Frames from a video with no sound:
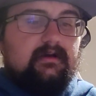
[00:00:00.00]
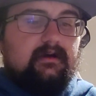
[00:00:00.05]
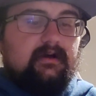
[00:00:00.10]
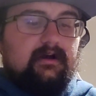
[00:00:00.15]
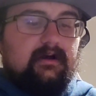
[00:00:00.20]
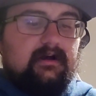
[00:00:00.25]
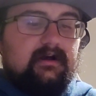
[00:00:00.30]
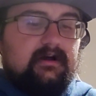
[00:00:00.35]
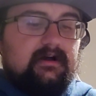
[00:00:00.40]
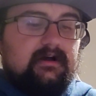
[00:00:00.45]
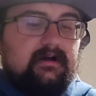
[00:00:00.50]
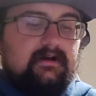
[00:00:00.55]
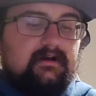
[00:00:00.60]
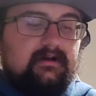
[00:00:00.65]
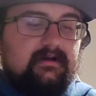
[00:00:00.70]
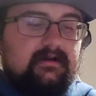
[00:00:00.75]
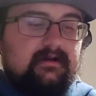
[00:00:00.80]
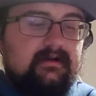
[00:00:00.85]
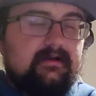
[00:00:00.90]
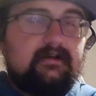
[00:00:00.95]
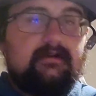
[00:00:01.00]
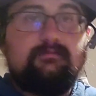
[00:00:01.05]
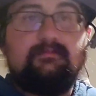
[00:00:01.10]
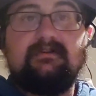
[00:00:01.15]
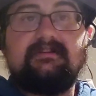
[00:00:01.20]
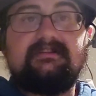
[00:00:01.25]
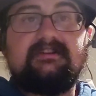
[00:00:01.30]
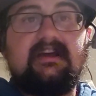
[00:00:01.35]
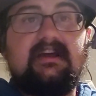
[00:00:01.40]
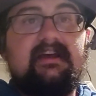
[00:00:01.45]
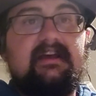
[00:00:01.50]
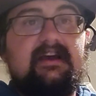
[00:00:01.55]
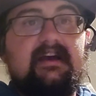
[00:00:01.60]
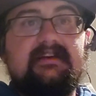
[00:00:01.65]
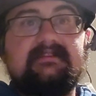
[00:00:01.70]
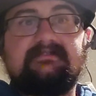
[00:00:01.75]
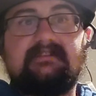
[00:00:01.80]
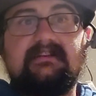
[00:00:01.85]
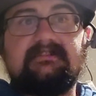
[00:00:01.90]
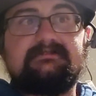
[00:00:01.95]
But yeah,
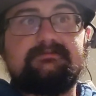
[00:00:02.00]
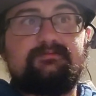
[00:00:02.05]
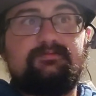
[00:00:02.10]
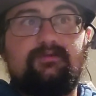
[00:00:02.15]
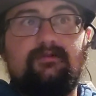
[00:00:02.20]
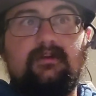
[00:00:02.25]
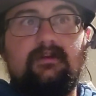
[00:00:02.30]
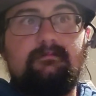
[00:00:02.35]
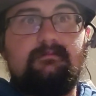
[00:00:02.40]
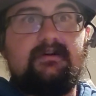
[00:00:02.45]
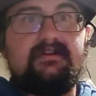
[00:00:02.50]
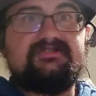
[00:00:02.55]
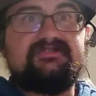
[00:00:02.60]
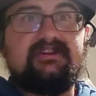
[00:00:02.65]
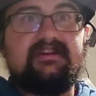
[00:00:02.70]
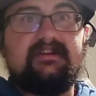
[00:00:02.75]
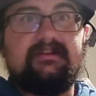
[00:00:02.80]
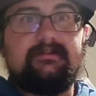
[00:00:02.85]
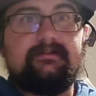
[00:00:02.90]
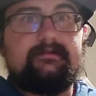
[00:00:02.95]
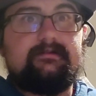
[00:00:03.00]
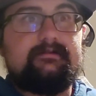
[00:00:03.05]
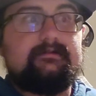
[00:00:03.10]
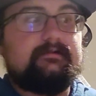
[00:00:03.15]
guys, that's pretty much it.